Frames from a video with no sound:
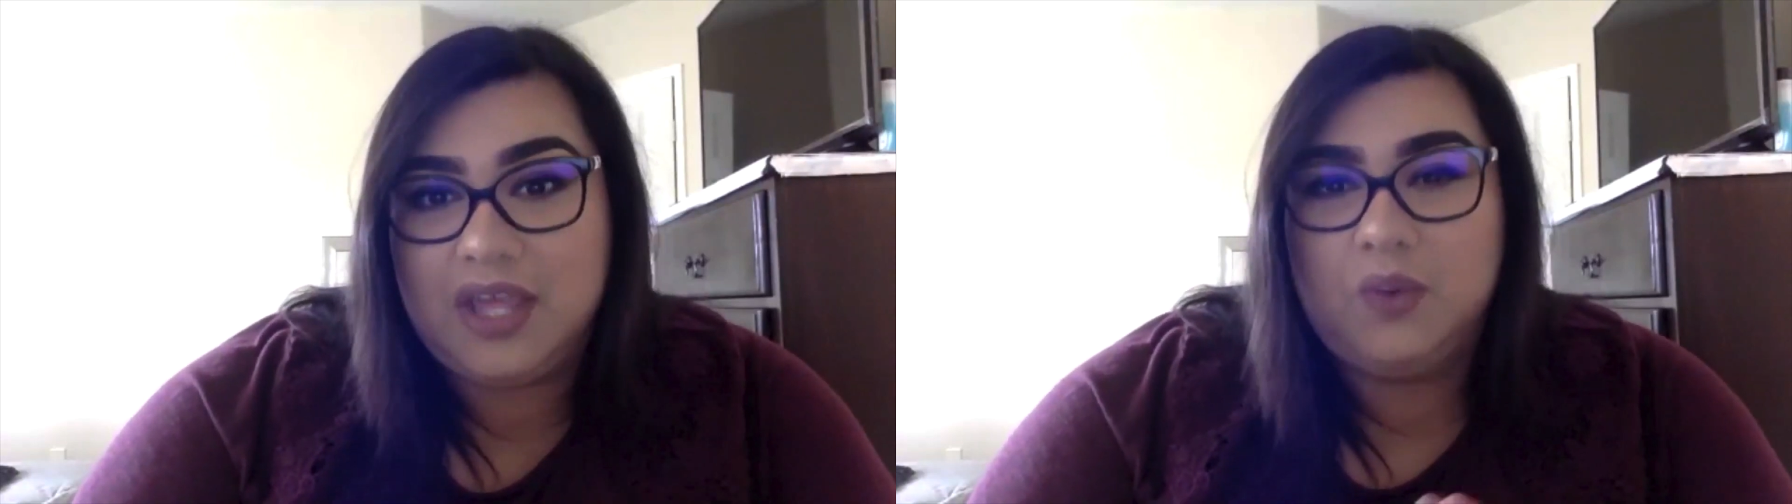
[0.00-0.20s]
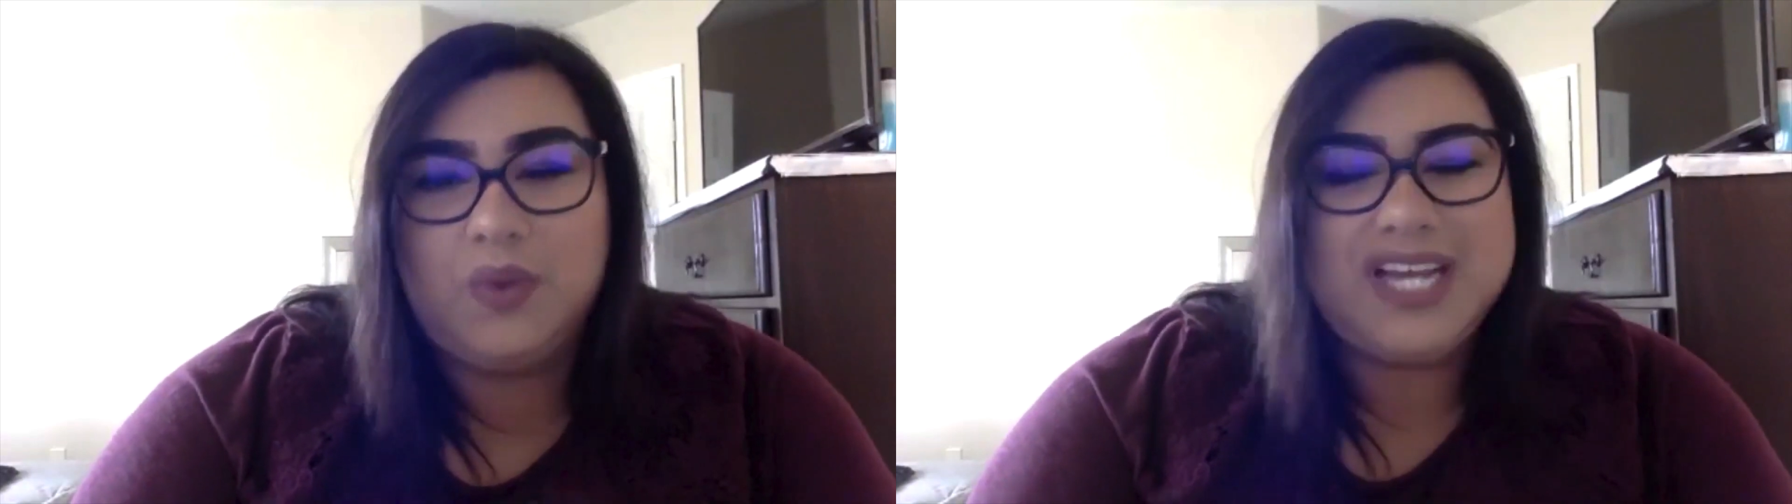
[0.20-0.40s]

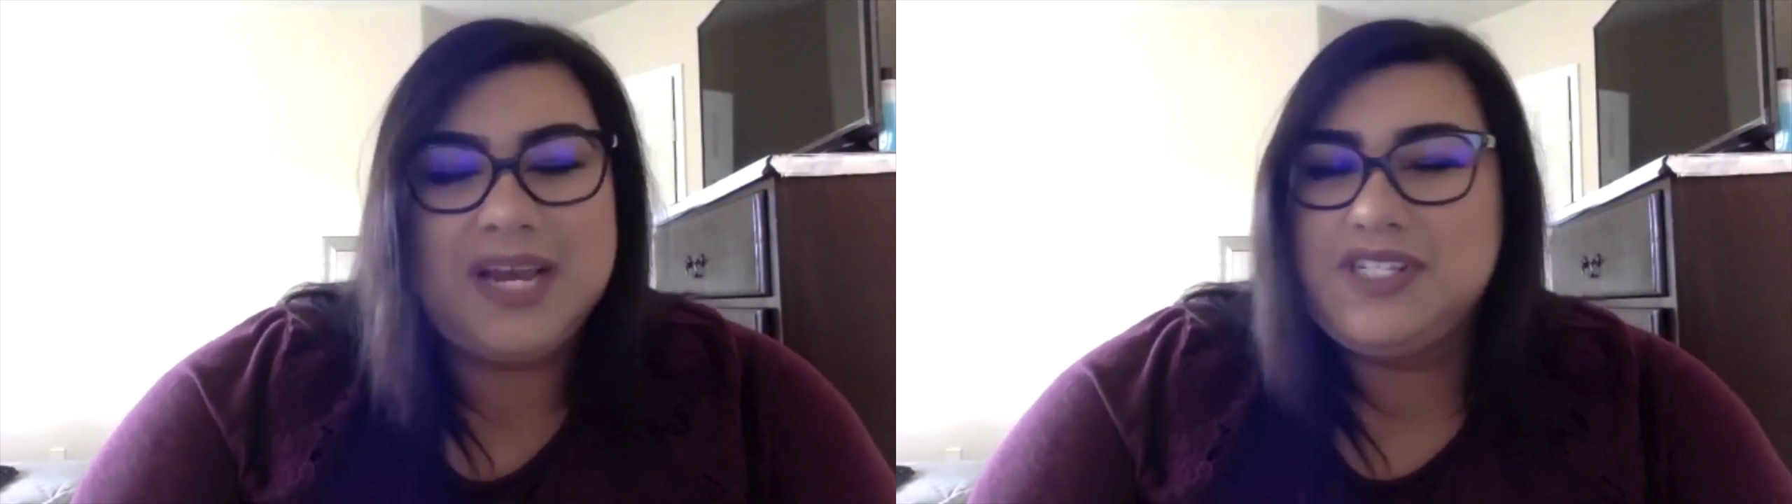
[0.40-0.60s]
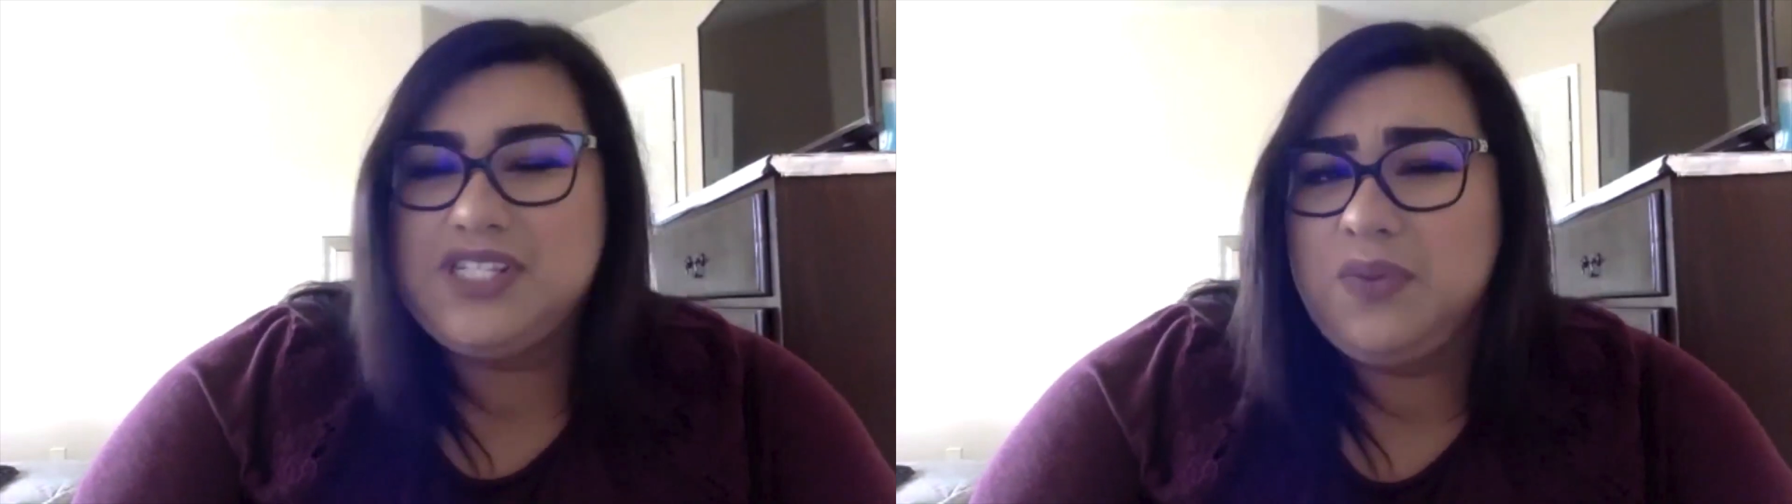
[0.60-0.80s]
which I'm
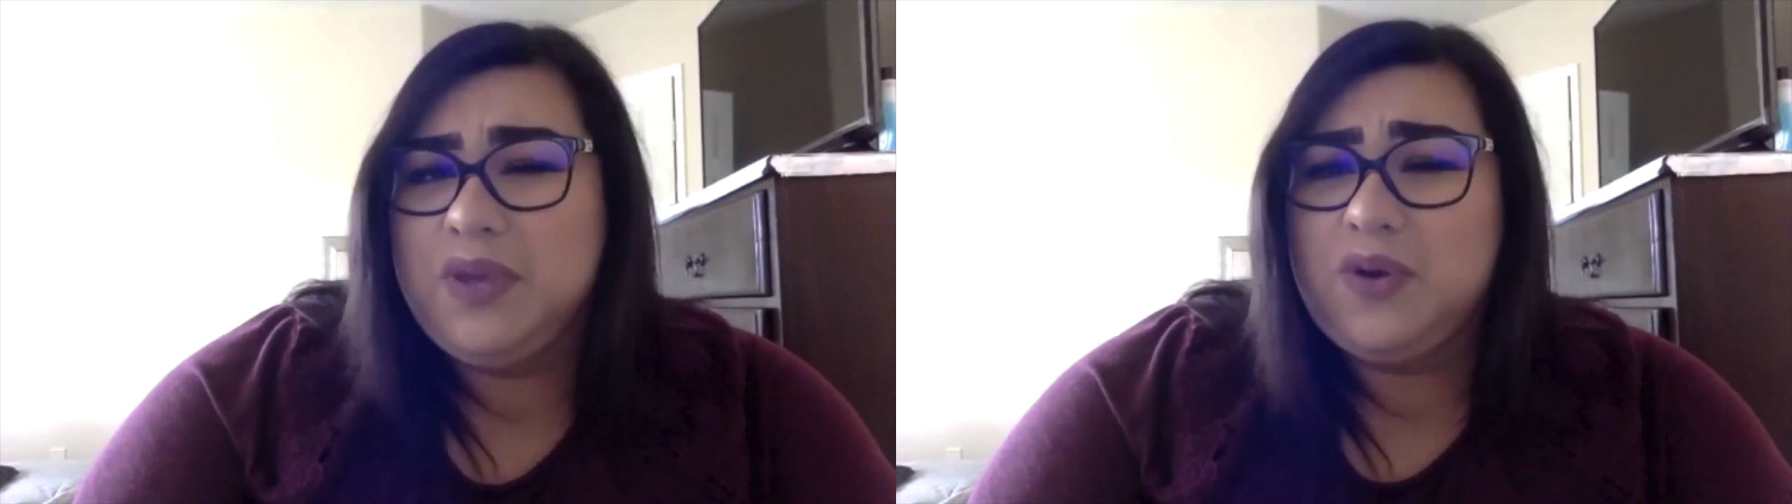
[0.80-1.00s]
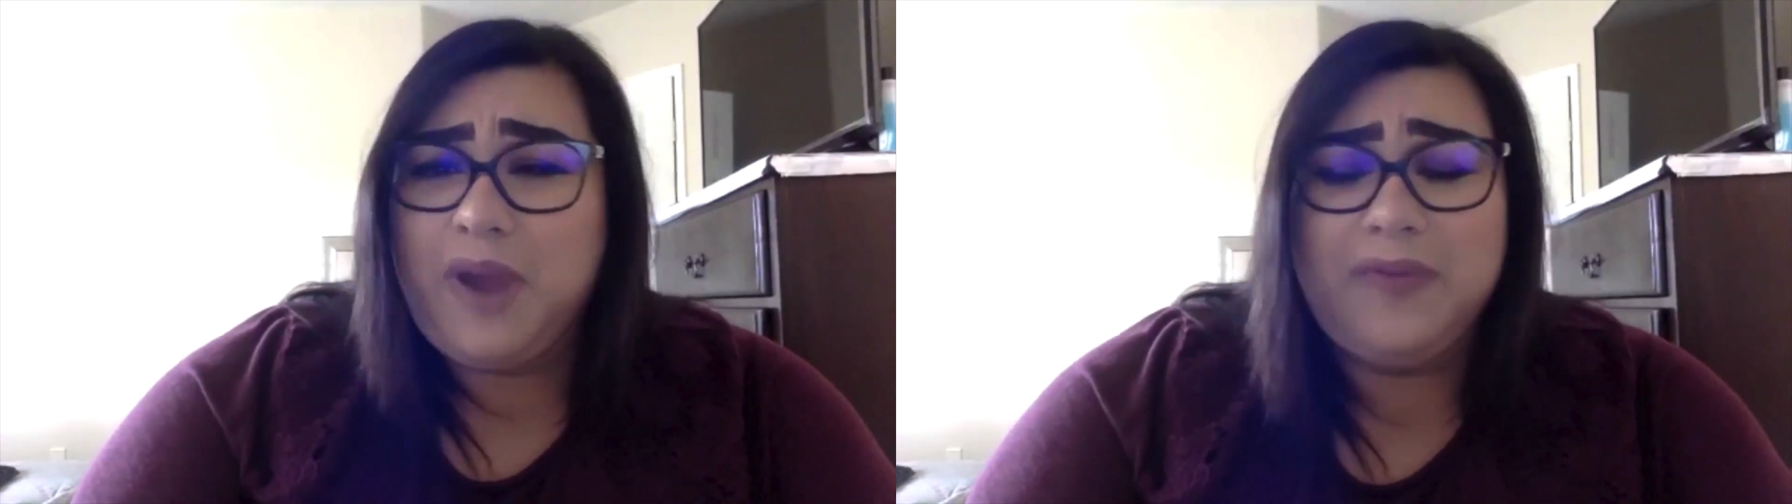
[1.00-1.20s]
assuming
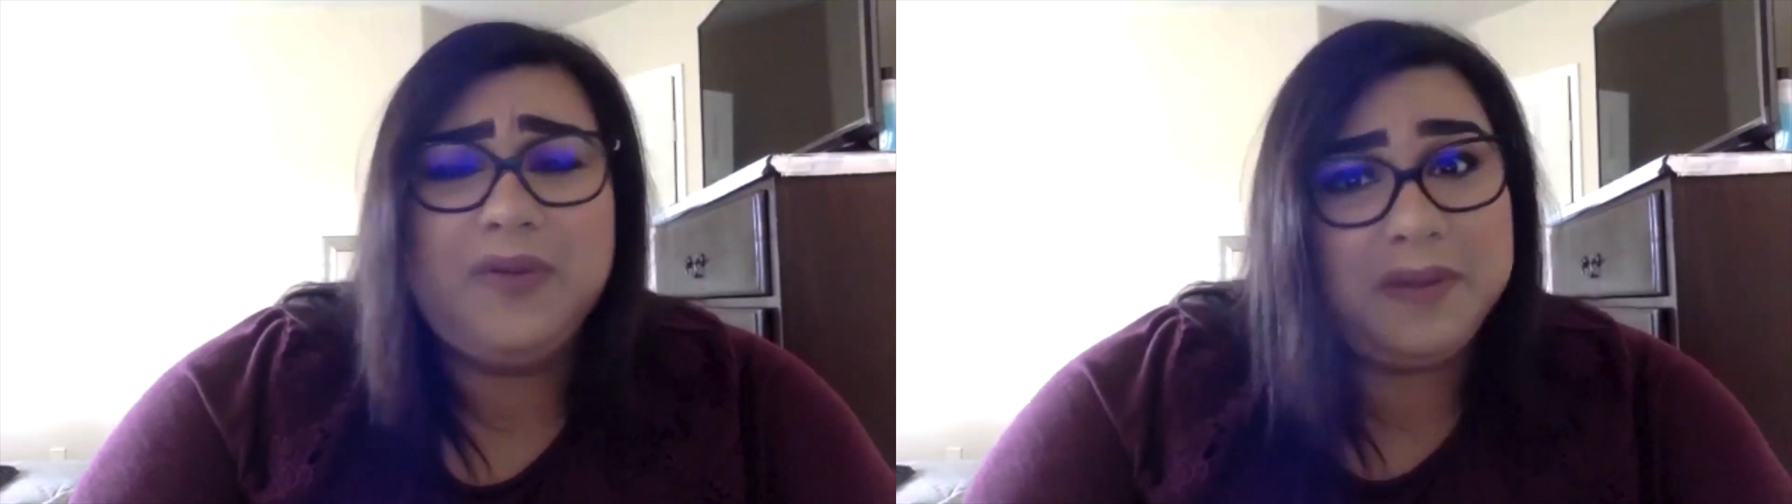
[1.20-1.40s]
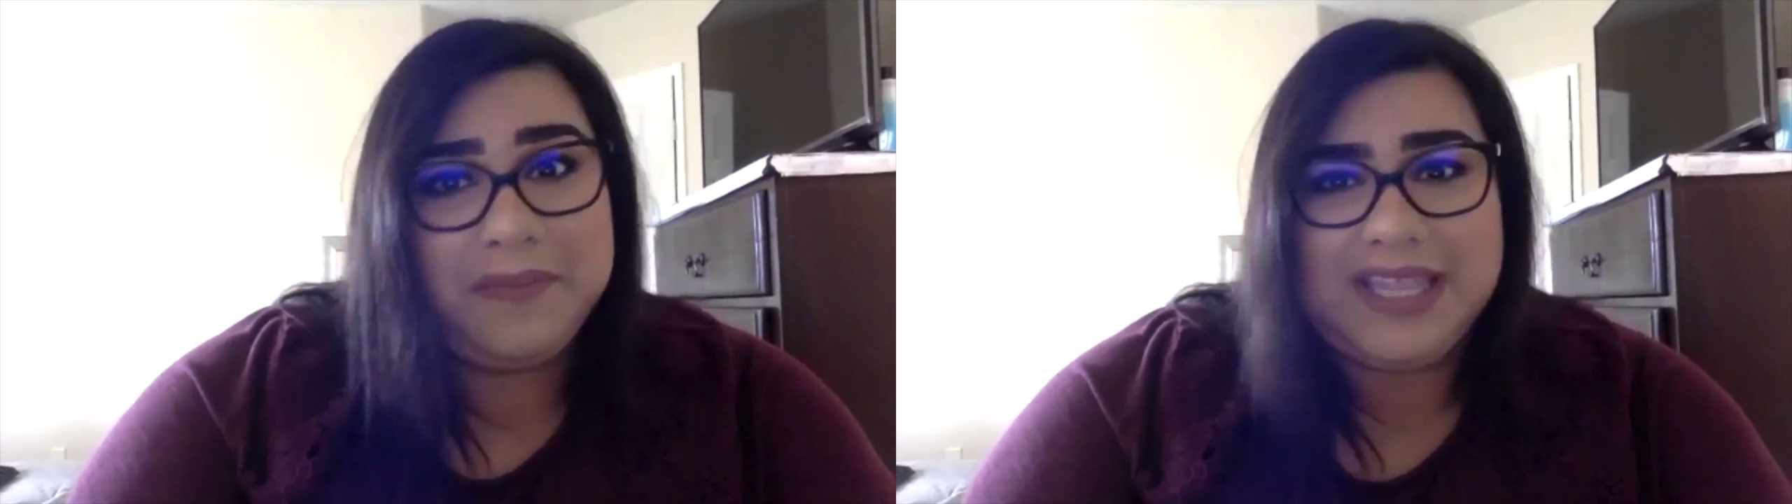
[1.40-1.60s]
would
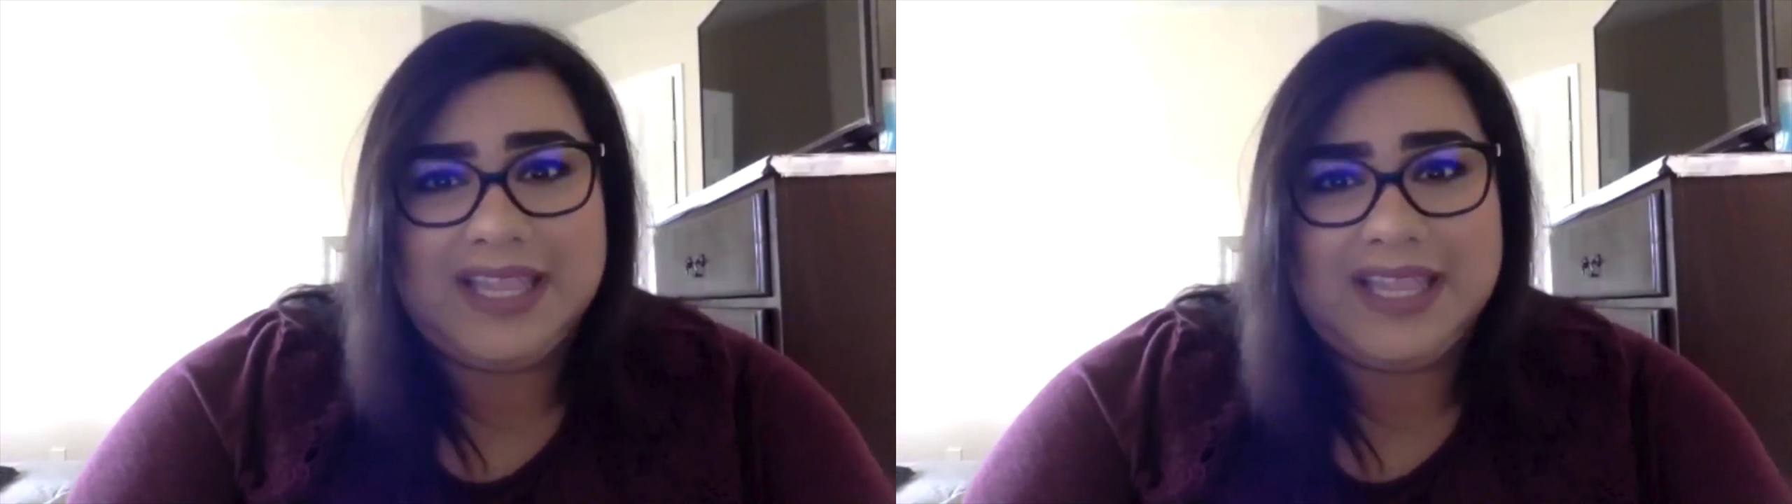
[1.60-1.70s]
probably be